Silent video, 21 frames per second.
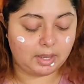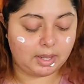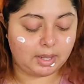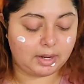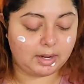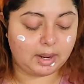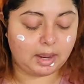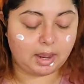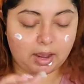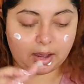
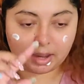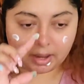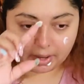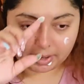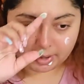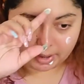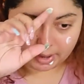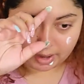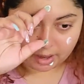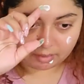And
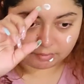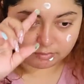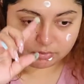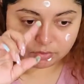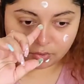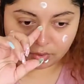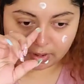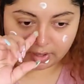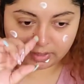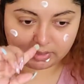I have
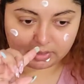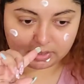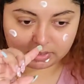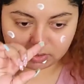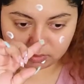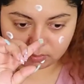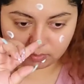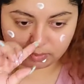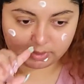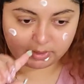tried
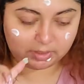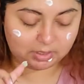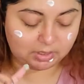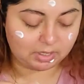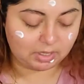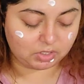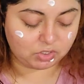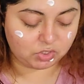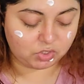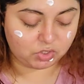this one
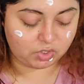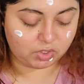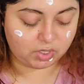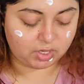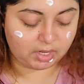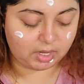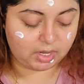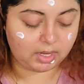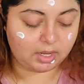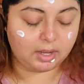
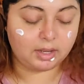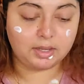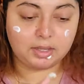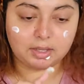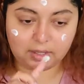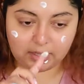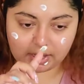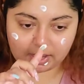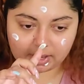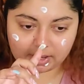yesterday
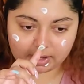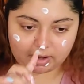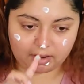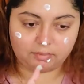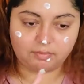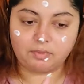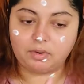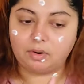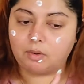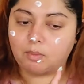again
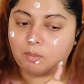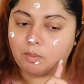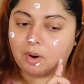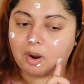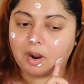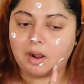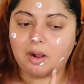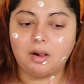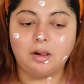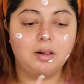after a
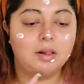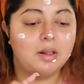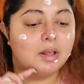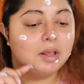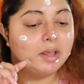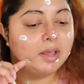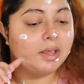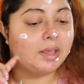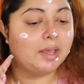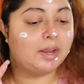while.
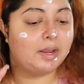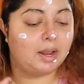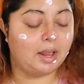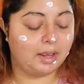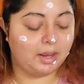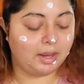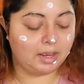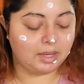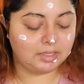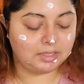And
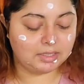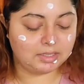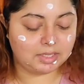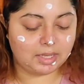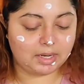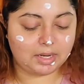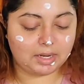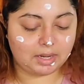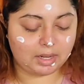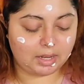like I
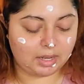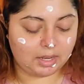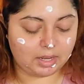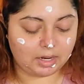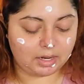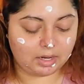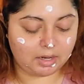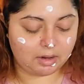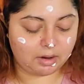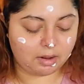said
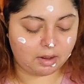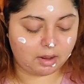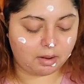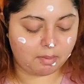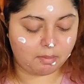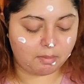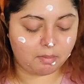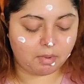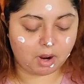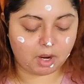in
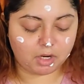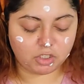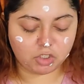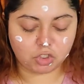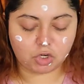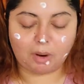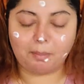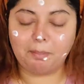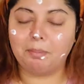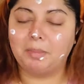uh, my
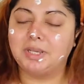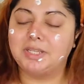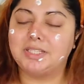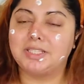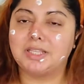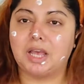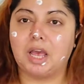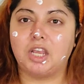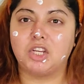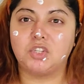Shop My
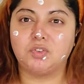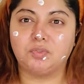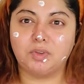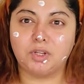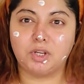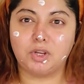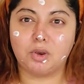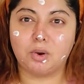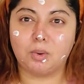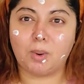Stash
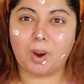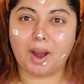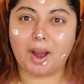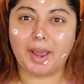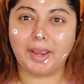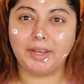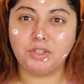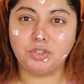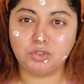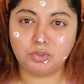video,
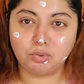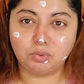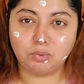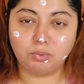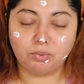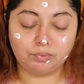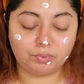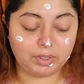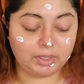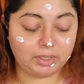I
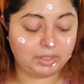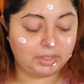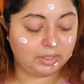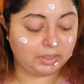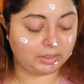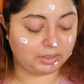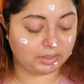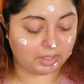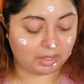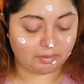do really
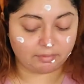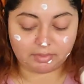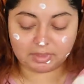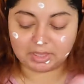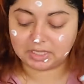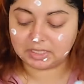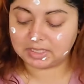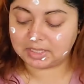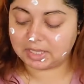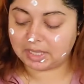love
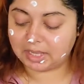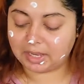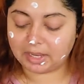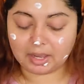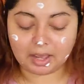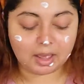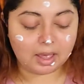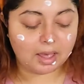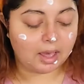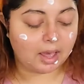this
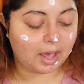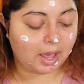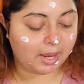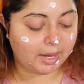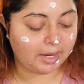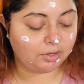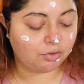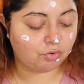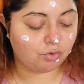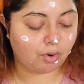thing.
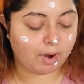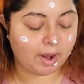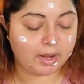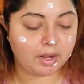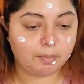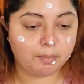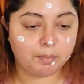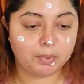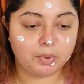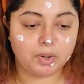I try
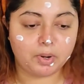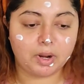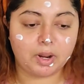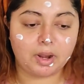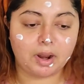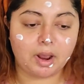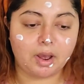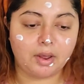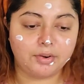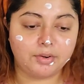to put
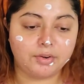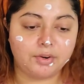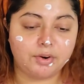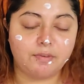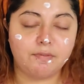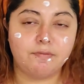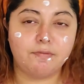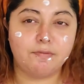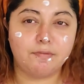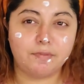it under
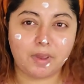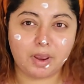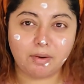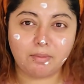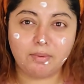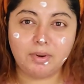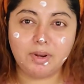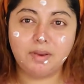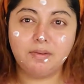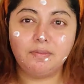
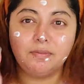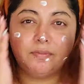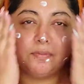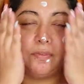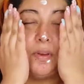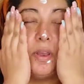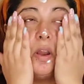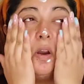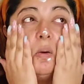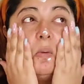very,
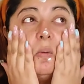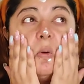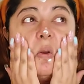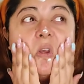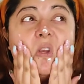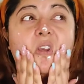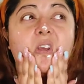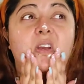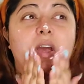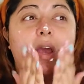
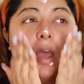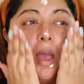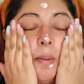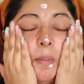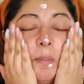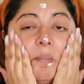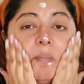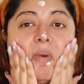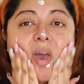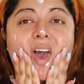very
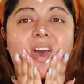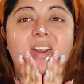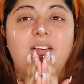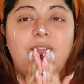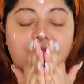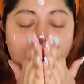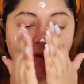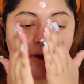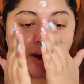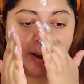
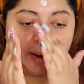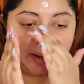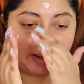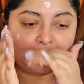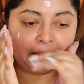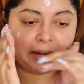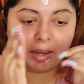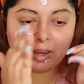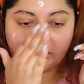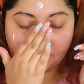
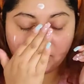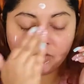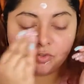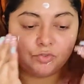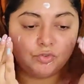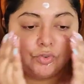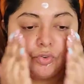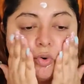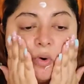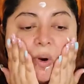mattifying and
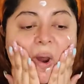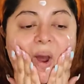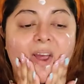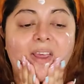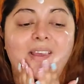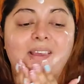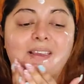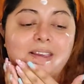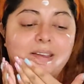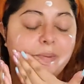
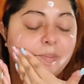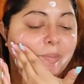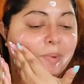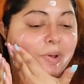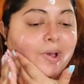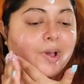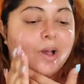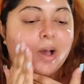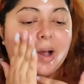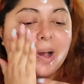drying
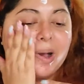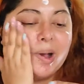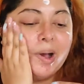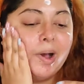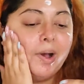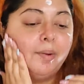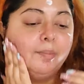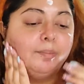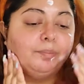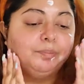
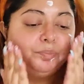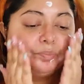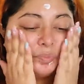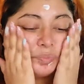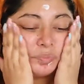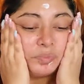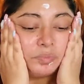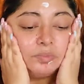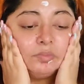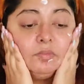um,
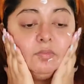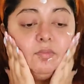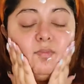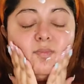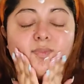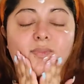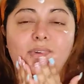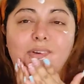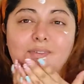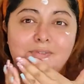
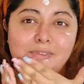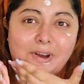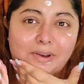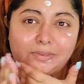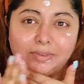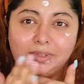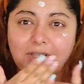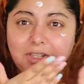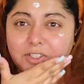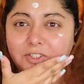
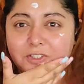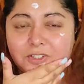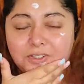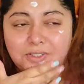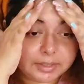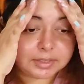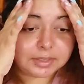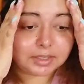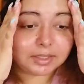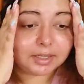foundation.
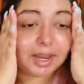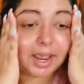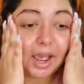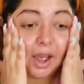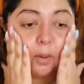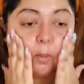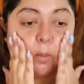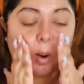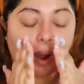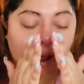
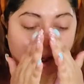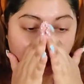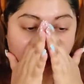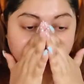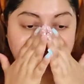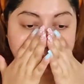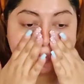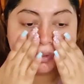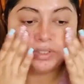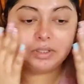Now,
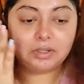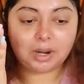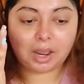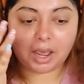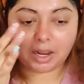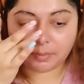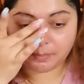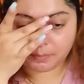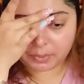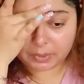I would
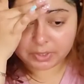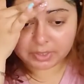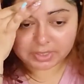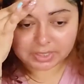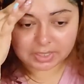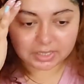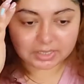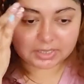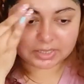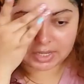not
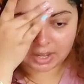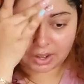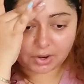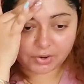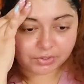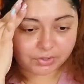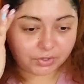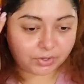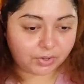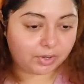put this
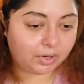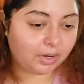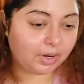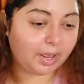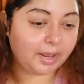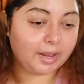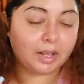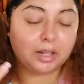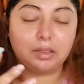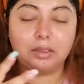under
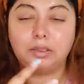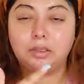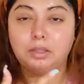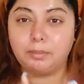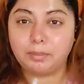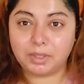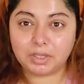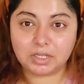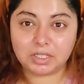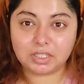like
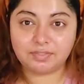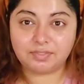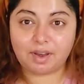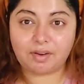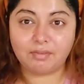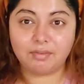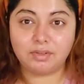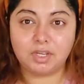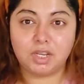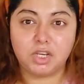luminous
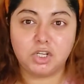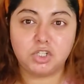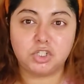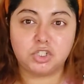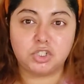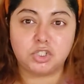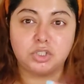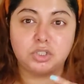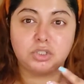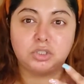
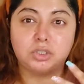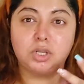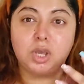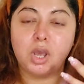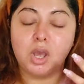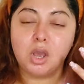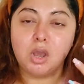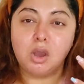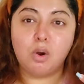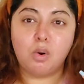foundation
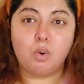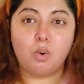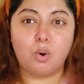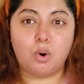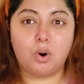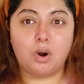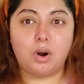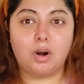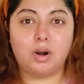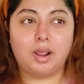
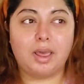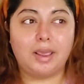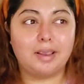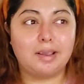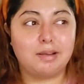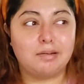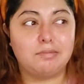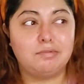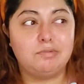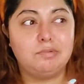or
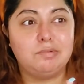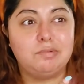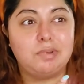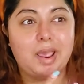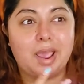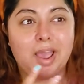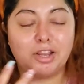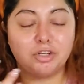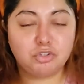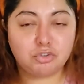like
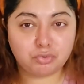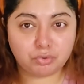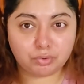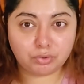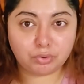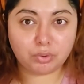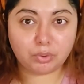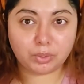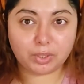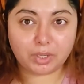
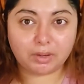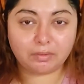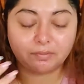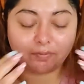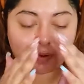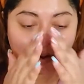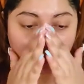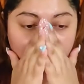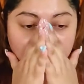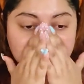natural
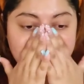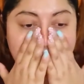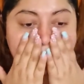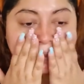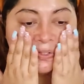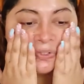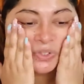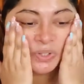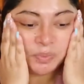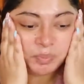looking
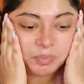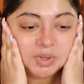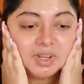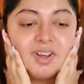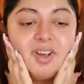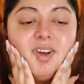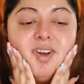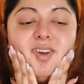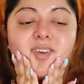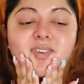foundation
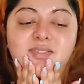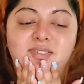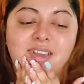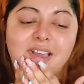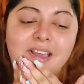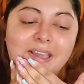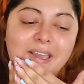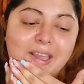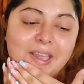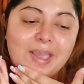because
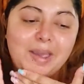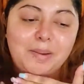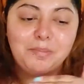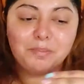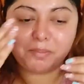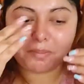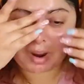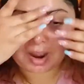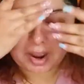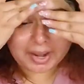it
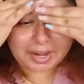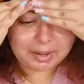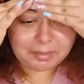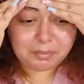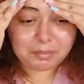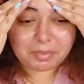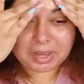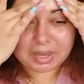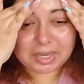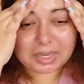
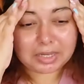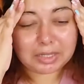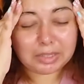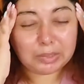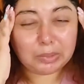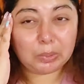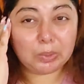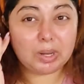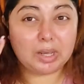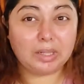might make it
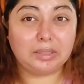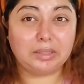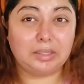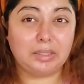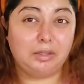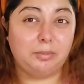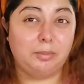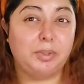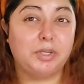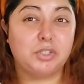look a
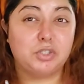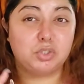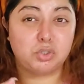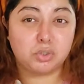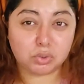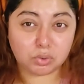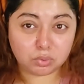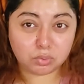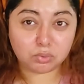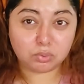little bit
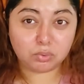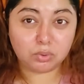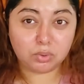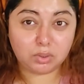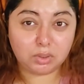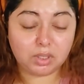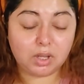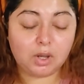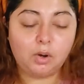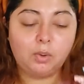too
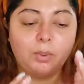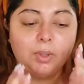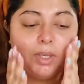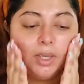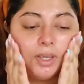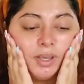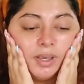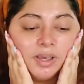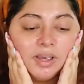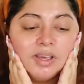
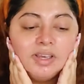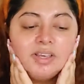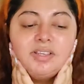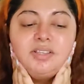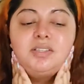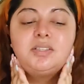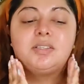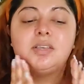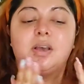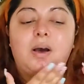glowy.
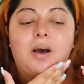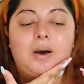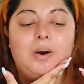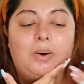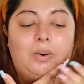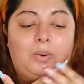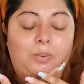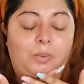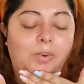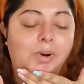
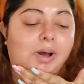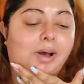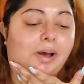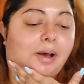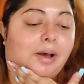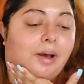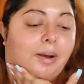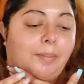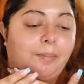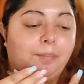So
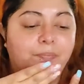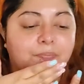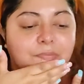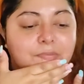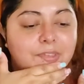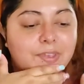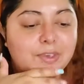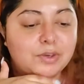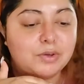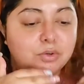um,
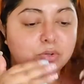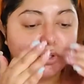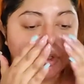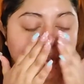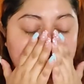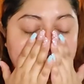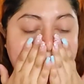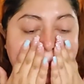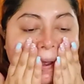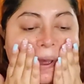
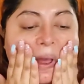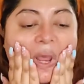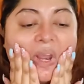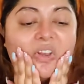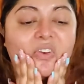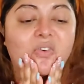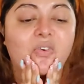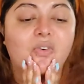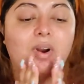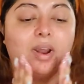usually
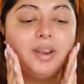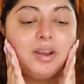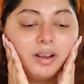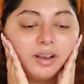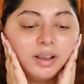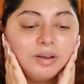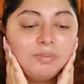I try to